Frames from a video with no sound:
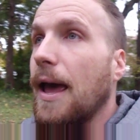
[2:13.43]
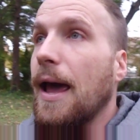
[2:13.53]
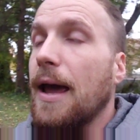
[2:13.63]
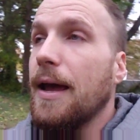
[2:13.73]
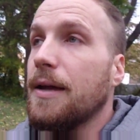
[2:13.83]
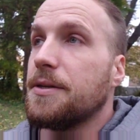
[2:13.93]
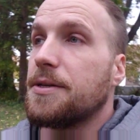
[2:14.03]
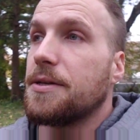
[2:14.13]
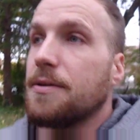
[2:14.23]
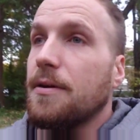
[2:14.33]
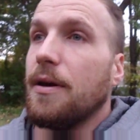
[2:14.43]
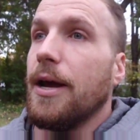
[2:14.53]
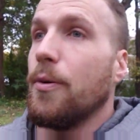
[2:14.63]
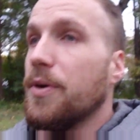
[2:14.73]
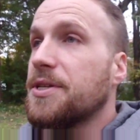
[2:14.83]
and
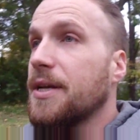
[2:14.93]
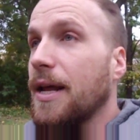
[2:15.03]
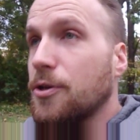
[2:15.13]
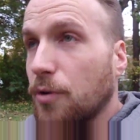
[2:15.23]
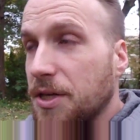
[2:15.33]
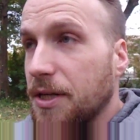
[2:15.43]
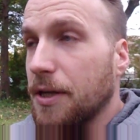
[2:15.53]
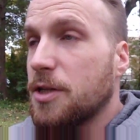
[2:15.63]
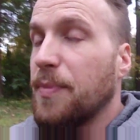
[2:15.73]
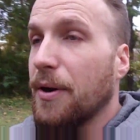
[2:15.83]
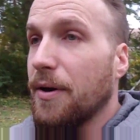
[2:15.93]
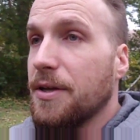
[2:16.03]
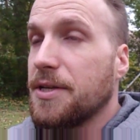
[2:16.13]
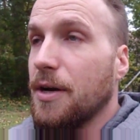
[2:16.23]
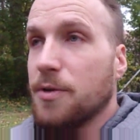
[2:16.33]
it was an interesting
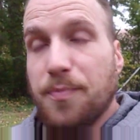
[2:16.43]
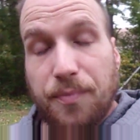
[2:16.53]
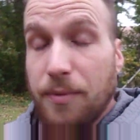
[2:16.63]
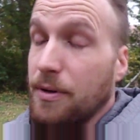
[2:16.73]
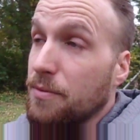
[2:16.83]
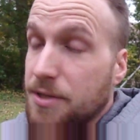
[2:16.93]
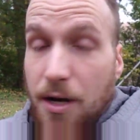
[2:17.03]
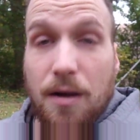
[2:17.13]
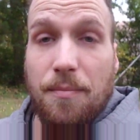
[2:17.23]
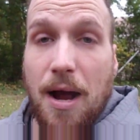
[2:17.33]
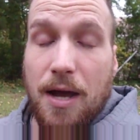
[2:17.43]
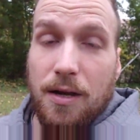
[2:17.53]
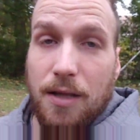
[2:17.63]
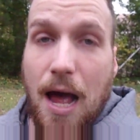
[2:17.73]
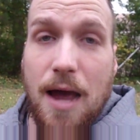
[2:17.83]
experience, and it was good, I'm not
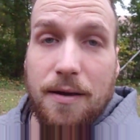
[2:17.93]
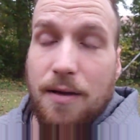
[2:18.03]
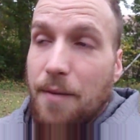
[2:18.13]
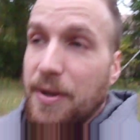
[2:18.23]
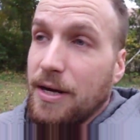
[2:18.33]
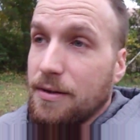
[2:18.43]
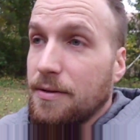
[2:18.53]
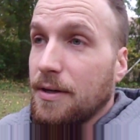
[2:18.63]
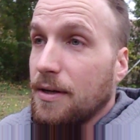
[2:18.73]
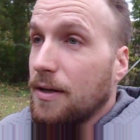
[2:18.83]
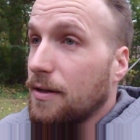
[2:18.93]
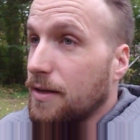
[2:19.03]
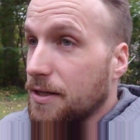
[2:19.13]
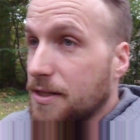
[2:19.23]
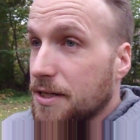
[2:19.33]
gonna lie. I mean,
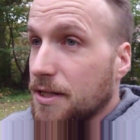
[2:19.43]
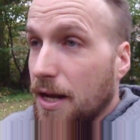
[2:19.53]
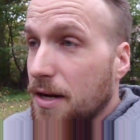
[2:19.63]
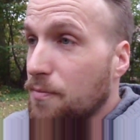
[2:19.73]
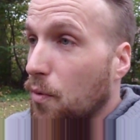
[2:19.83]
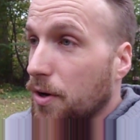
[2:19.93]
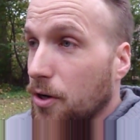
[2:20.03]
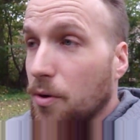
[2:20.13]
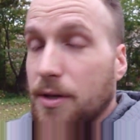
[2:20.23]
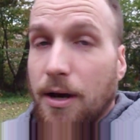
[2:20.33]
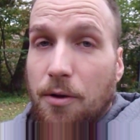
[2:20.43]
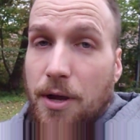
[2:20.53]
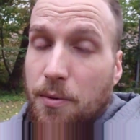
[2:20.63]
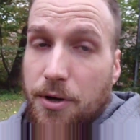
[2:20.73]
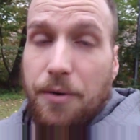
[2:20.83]
this ladyboy knew what the hell
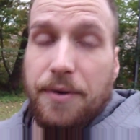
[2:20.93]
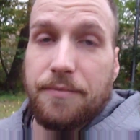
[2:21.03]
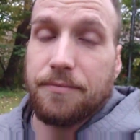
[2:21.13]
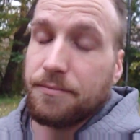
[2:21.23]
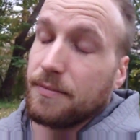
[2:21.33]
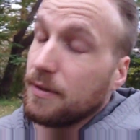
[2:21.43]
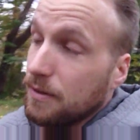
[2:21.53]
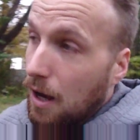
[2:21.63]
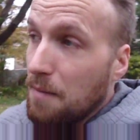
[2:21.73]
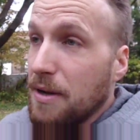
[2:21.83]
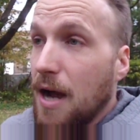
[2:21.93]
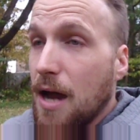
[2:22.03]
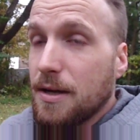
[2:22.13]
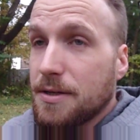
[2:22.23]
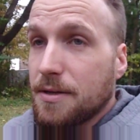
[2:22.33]
they were doing, I'll be
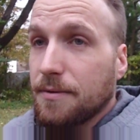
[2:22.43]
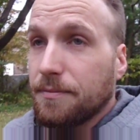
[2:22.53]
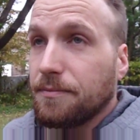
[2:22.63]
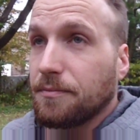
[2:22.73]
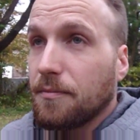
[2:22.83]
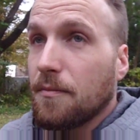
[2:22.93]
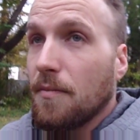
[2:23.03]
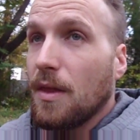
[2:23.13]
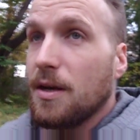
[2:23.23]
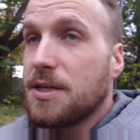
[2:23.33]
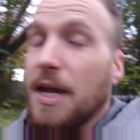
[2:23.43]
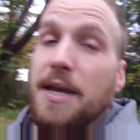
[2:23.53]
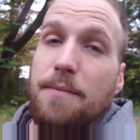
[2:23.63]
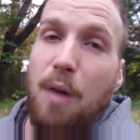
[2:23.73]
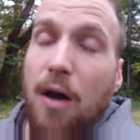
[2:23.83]
honest.
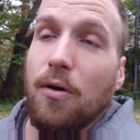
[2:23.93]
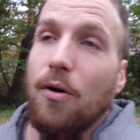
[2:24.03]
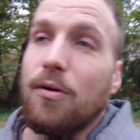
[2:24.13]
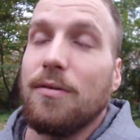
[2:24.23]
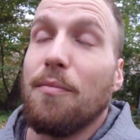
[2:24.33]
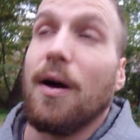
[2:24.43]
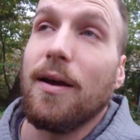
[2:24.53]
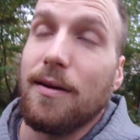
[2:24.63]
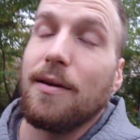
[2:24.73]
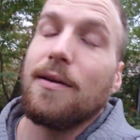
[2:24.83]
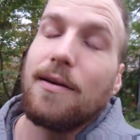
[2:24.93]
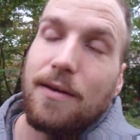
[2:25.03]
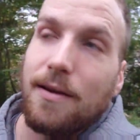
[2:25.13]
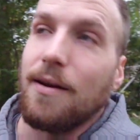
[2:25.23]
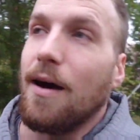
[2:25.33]
Stinky butthole, but
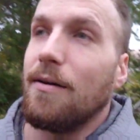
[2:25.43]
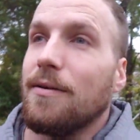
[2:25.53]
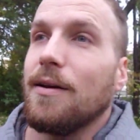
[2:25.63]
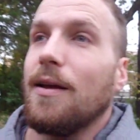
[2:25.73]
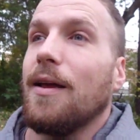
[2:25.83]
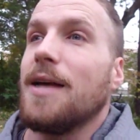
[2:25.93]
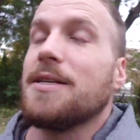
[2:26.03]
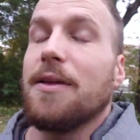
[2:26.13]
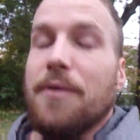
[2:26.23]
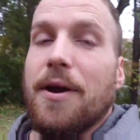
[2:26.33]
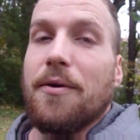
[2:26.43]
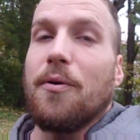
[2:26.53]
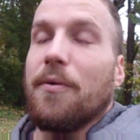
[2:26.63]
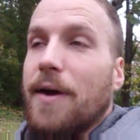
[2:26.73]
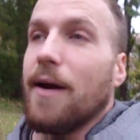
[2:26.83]
you know, that's neither here
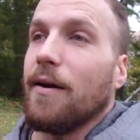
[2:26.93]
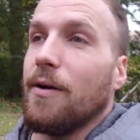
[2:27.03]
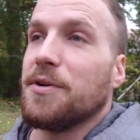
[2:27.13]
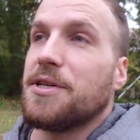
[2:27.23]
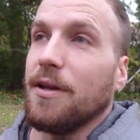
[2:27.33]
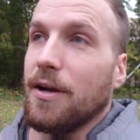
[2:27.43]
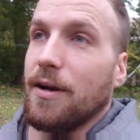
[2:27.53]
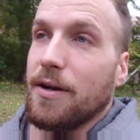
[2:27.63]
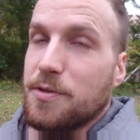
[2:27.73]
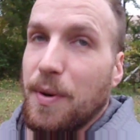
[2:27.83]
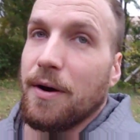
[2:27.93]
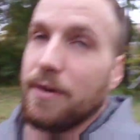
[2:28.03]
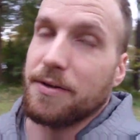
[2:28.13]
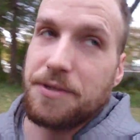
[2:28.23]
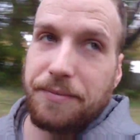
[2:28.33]
nor there. It was still a good
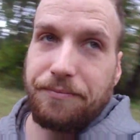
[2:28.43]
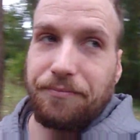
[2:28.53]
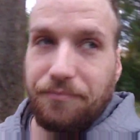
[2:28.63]
experience